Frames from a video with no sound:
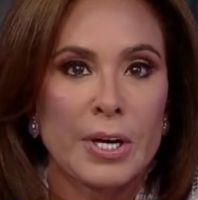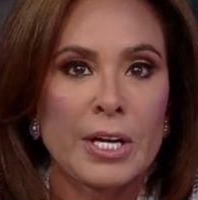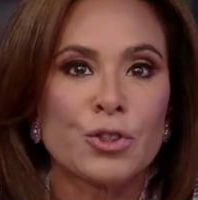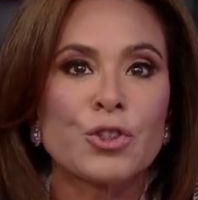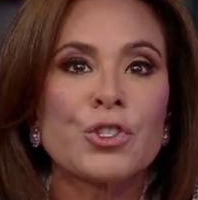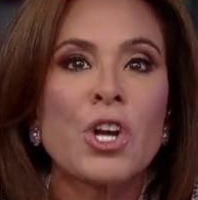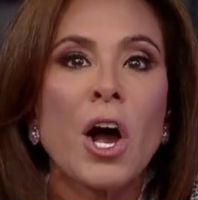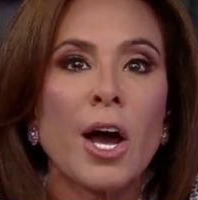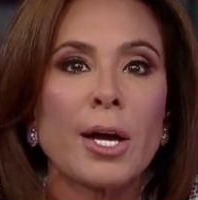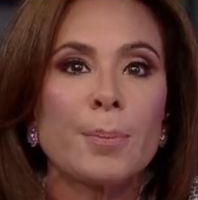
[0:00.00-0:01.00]
It's
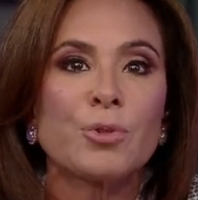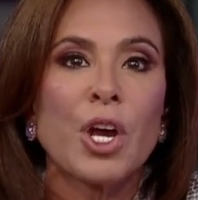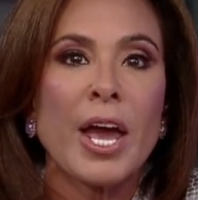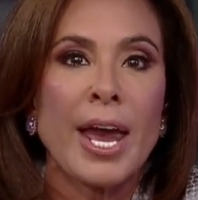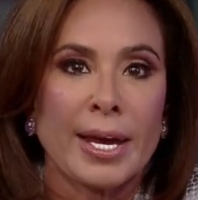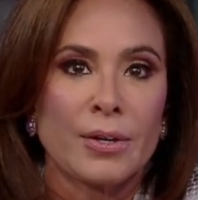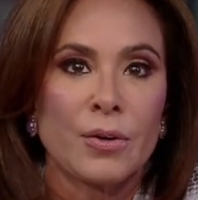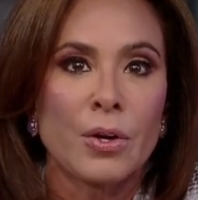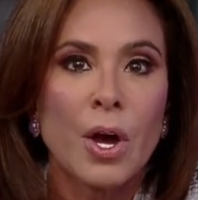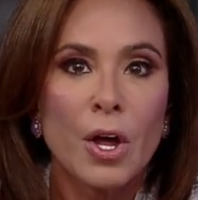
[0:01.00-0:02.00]
time to
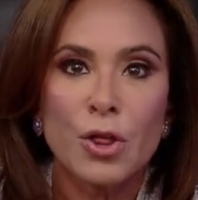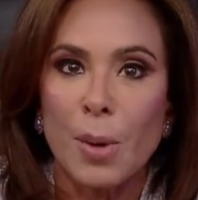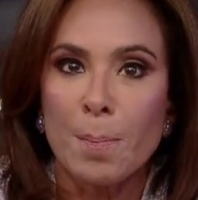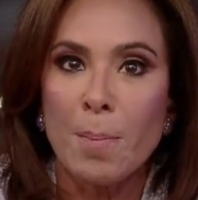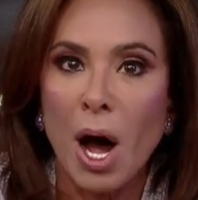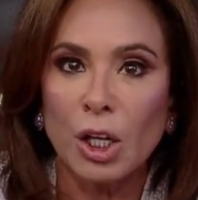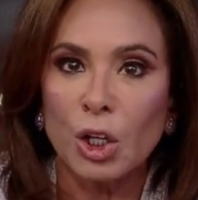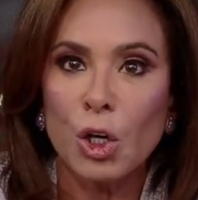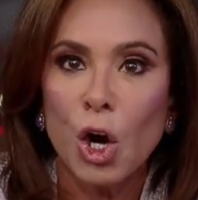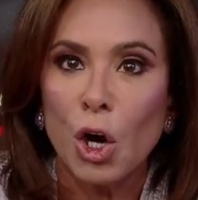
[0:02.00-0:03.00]
end the
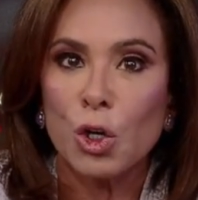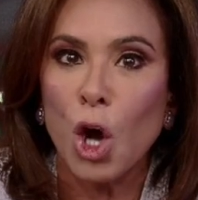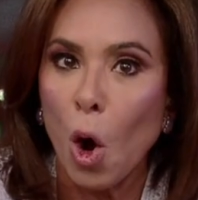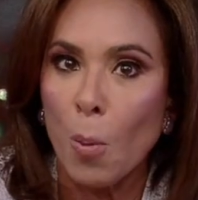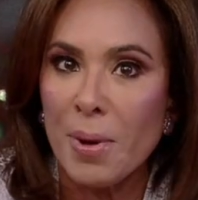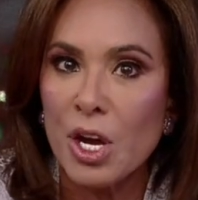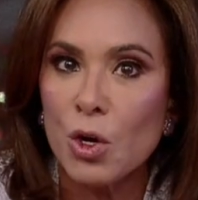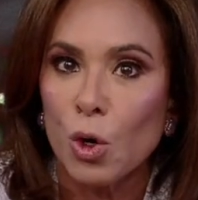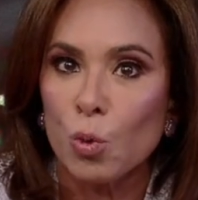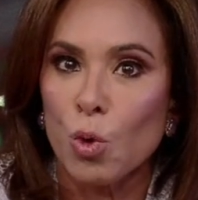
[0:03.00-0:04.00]
Mueller,
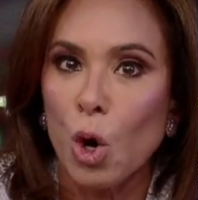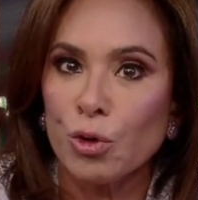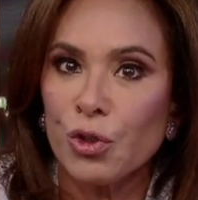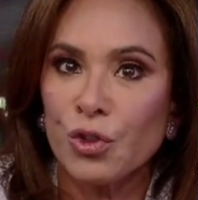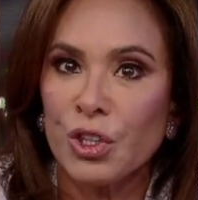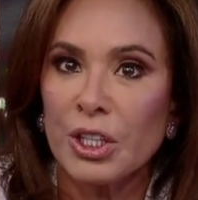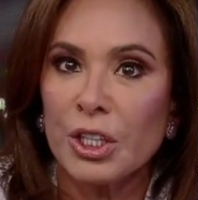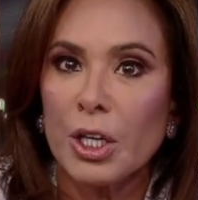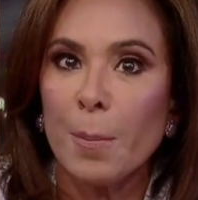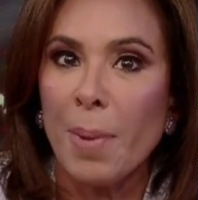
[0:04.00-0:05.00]
Comey,
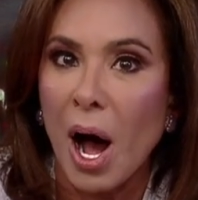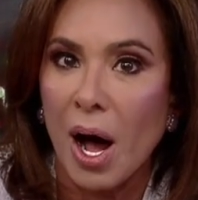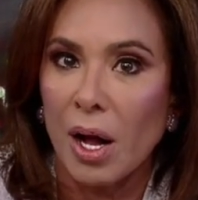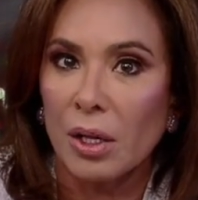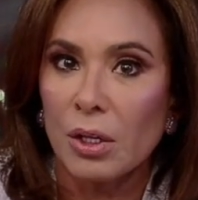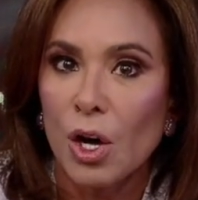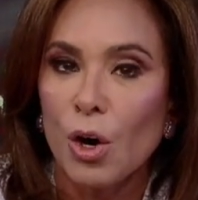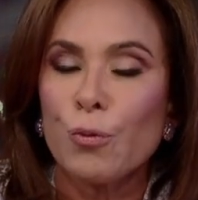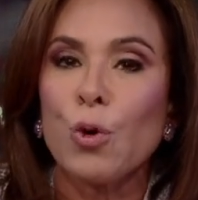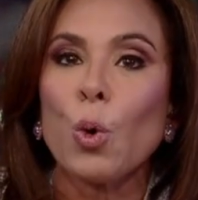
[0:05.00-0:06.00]
Rosenstein cabal
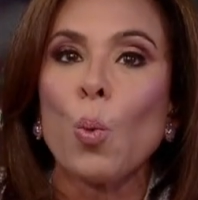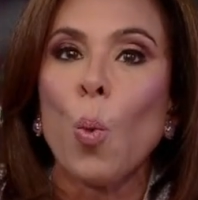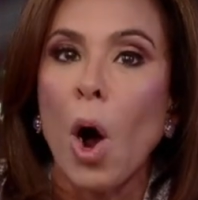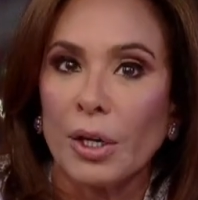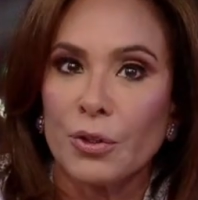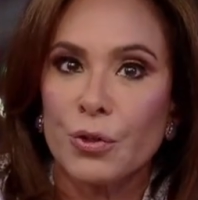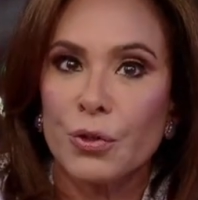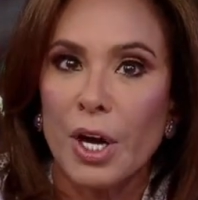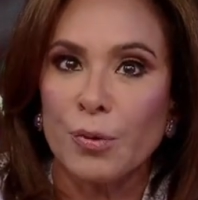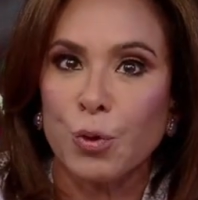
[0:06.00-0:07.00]
for
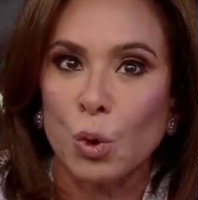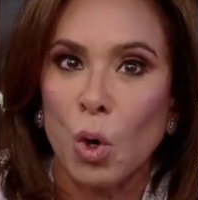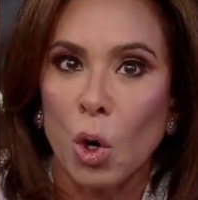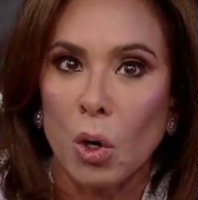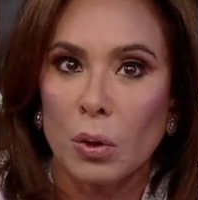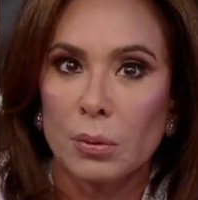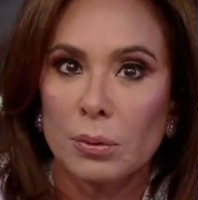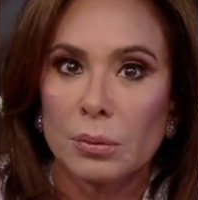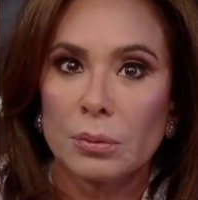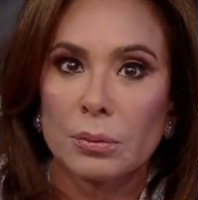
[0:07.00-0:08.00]
once and for all.
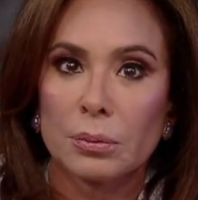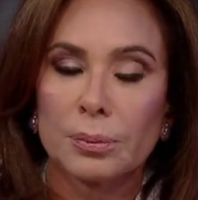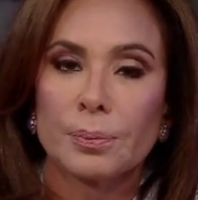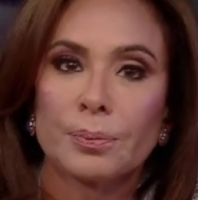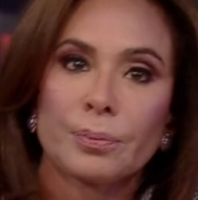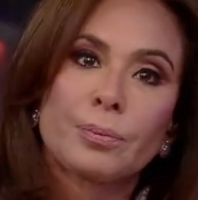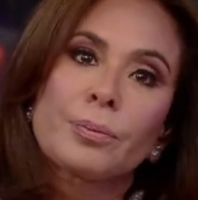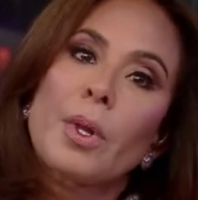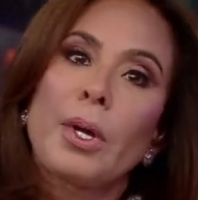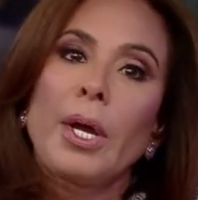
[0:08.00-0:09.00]

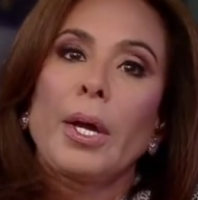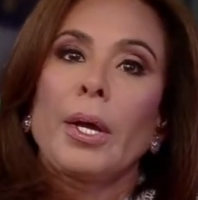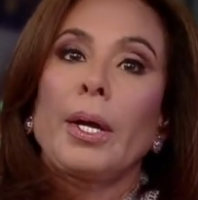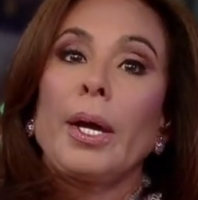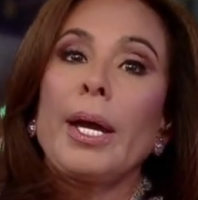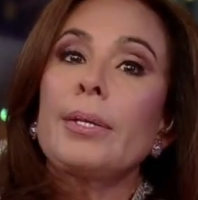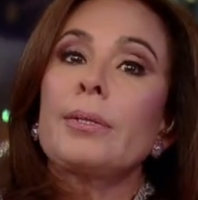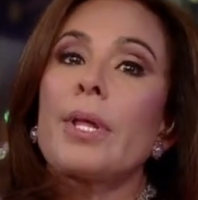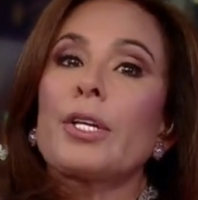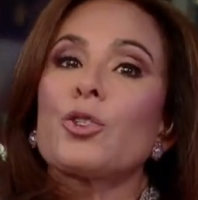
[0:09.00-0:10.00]

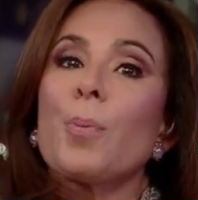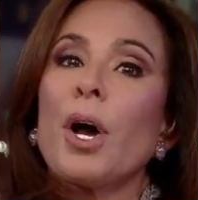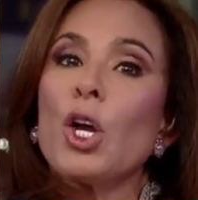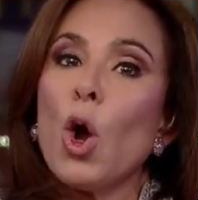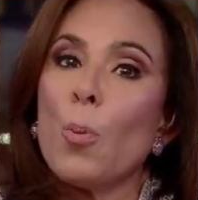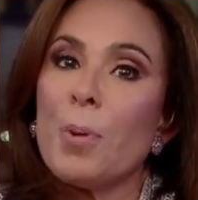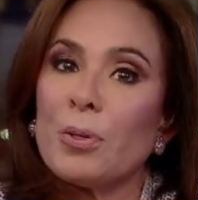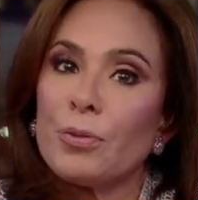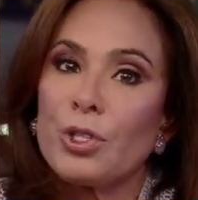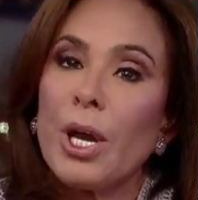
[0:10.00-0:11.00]
And that's my
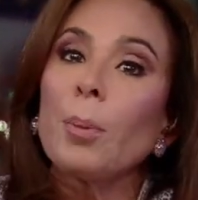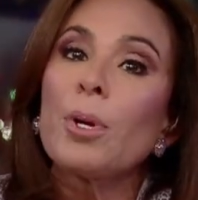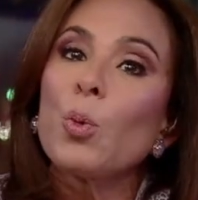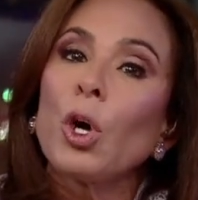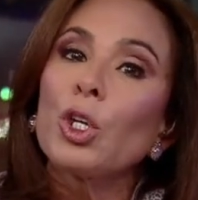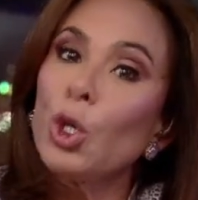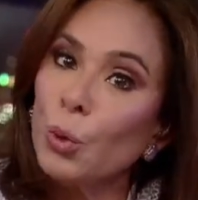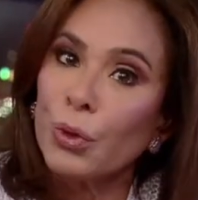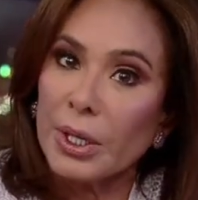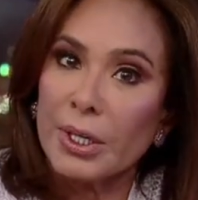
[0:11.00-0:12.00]
open. Tell me what
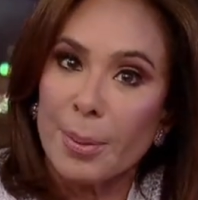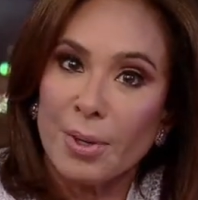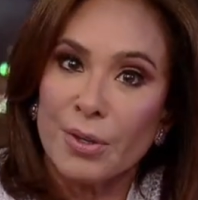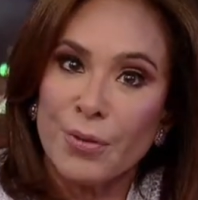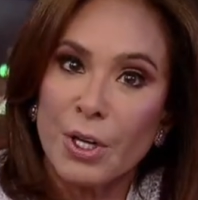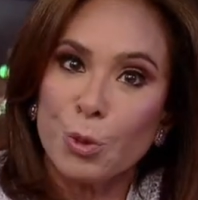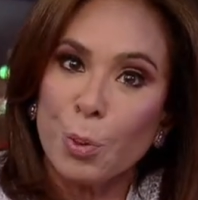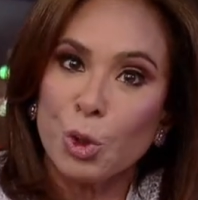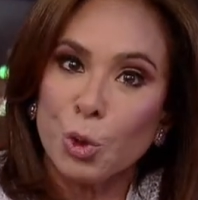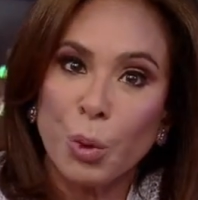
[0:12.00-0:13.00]
you think on my
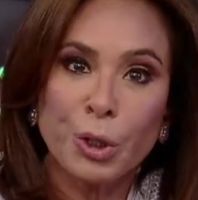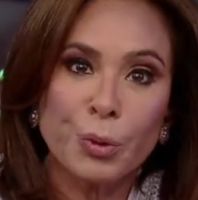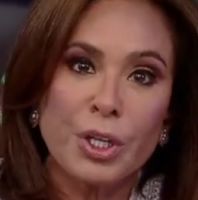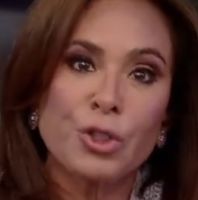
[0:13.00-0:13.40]
Facebook, Twitter, and